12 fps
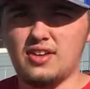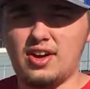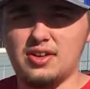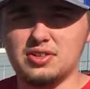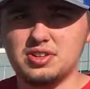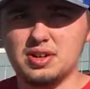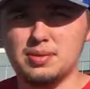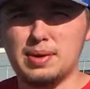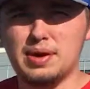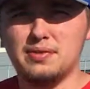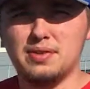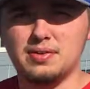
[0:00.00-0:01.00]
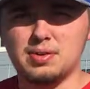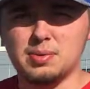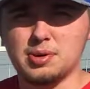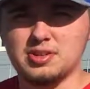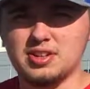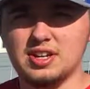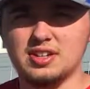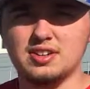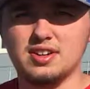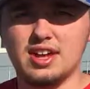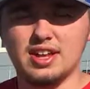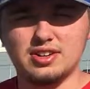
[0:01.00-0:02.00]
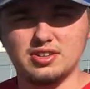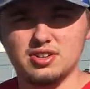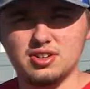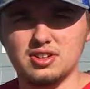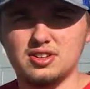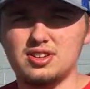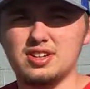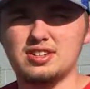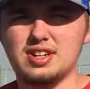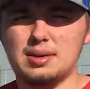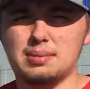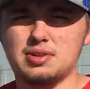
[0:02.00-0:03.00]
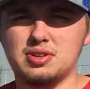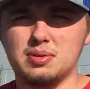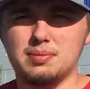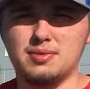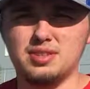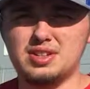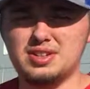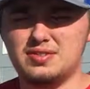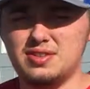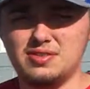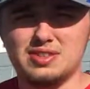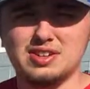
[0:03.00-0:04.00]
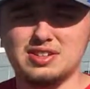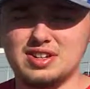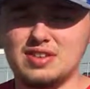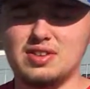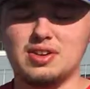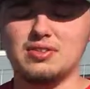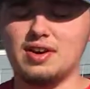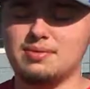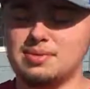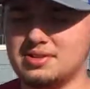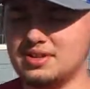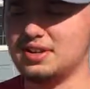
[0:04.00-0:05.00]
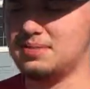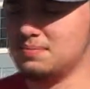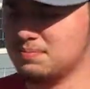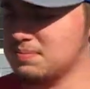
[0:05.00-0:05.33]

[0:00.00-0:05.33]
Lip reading: I would say about 50%. I don't know the exact percent, 50 to 75%.